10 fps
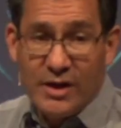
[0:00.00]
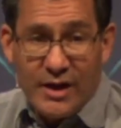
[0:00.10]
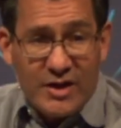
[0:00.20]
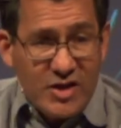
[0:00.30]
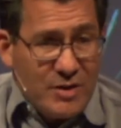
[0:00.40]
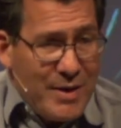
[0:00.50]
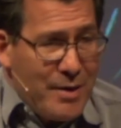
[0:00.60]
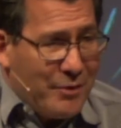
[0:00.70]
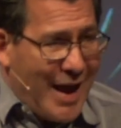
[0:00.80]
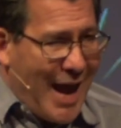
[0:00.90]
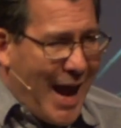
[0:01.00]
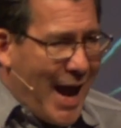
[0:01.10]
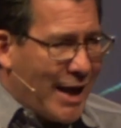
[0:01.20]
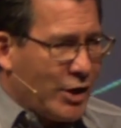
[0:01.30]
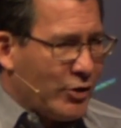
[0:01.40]
it's going to be able to
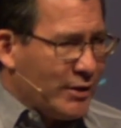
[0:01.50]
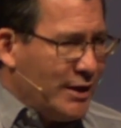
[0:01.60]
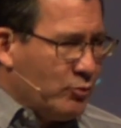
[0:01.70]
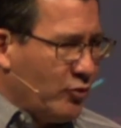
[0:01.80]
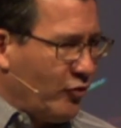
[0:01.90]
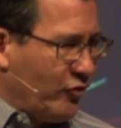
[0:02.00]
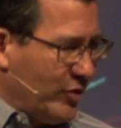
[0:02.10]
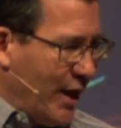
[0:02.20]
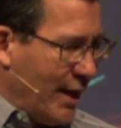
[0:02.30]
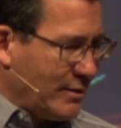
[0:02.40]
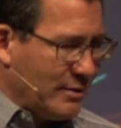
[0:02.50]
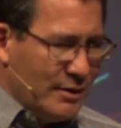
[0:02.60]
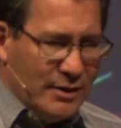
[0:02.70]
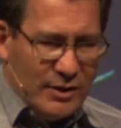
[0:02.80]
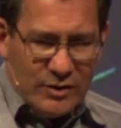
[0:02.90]
accurately reflect
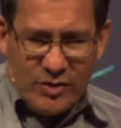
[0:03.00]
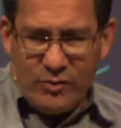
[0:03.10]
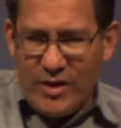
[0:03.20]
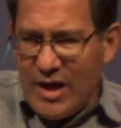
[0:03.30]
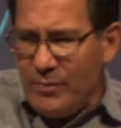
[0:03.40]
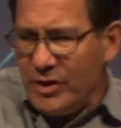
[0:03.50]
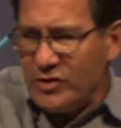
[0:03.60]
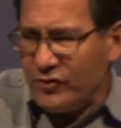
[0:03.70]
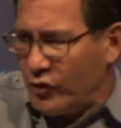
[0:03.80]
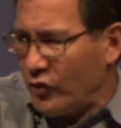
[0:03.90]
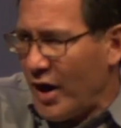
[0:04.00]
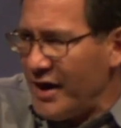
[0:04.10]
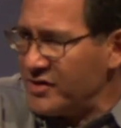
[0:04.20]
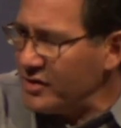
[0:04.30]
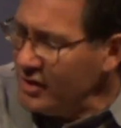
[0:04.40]
the image of
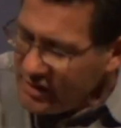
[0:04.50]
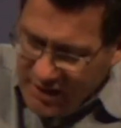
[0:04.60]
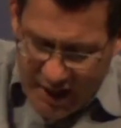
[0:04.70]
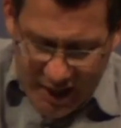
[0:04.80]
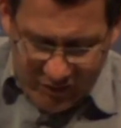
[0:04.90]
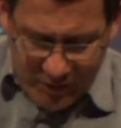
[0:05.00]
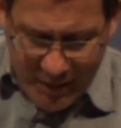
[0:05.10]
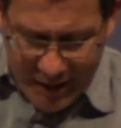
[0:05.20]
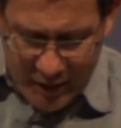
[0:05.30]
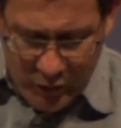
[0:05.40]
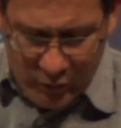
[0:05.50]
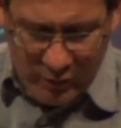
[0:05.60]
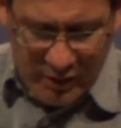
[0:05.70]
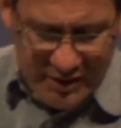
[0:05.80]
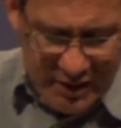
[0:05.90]
Christ to everybody who
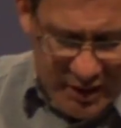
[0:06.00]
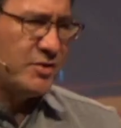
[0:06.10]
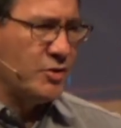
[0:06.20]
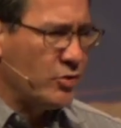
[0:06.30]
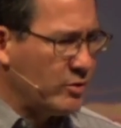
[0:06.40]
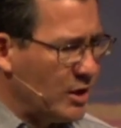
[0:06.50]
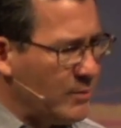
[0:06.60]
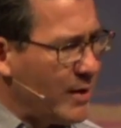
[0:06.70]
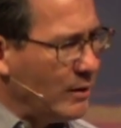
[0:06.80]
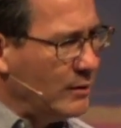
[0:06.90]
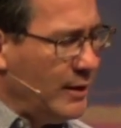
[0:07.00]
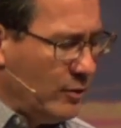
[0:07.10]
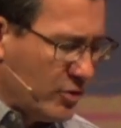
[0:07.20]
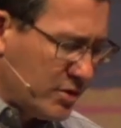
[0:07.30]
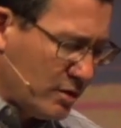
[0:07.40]
looks in it. So as you think about
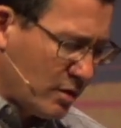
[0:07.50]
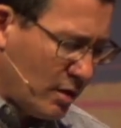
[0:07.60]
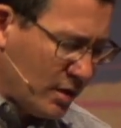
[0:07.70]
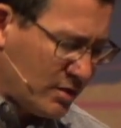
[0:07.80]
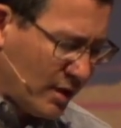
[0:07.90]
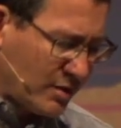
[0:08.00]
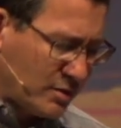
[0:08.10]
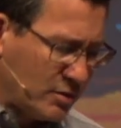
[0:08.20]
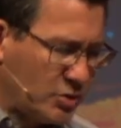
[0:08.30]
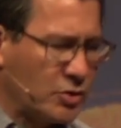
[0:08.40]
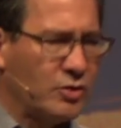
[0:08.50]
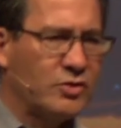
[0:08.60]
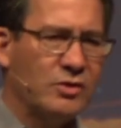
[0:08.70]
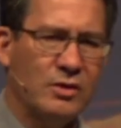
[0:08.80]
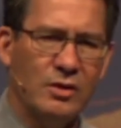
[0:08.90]
leaders in the context of the church,
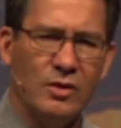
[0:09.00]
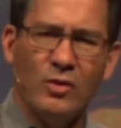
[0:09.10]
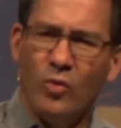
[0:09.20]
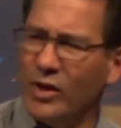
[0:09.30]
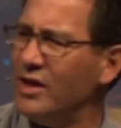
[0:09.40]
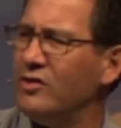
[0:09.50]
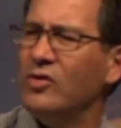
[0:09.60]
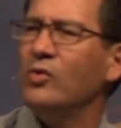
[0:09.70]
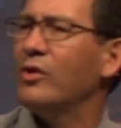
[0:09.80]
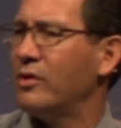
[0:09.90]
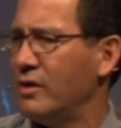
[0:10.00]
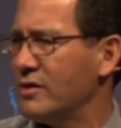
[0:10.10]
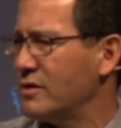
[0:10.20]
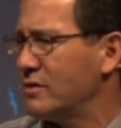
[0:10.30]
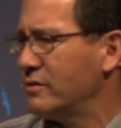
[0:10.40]
what do you do with
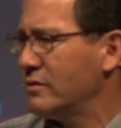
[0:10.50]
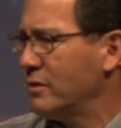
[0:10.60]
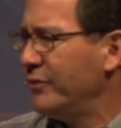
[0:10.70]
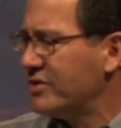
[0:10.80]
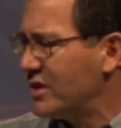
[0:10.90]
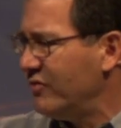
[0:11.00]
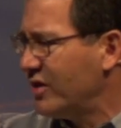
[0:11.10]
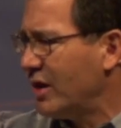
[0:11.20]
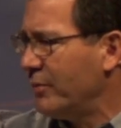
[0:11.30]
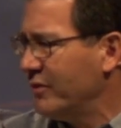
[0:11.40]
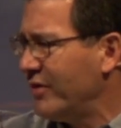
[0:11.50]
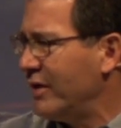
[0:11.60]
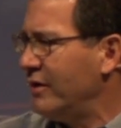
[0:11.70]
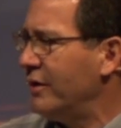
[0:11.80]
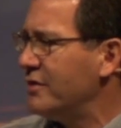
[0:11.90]
this? Let me just give you a couple of
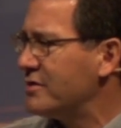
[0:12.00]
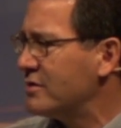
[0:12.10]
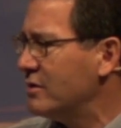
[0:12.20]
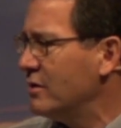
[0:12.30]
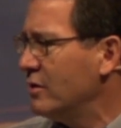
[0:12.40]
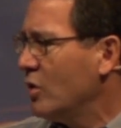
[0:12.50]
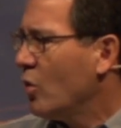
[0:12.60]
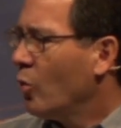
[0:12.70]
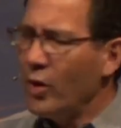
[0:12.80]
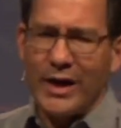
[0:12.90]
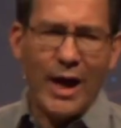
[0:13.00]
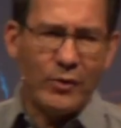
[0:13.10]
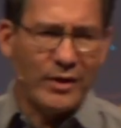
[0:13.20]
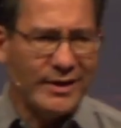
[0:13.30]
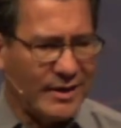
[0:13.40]
ideas. One, I
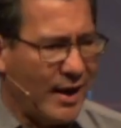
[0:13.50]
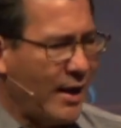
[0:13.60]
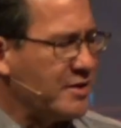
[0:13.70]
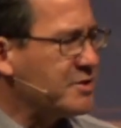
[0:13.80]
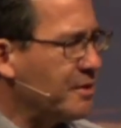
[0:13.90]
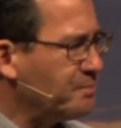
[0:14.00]
would like to ask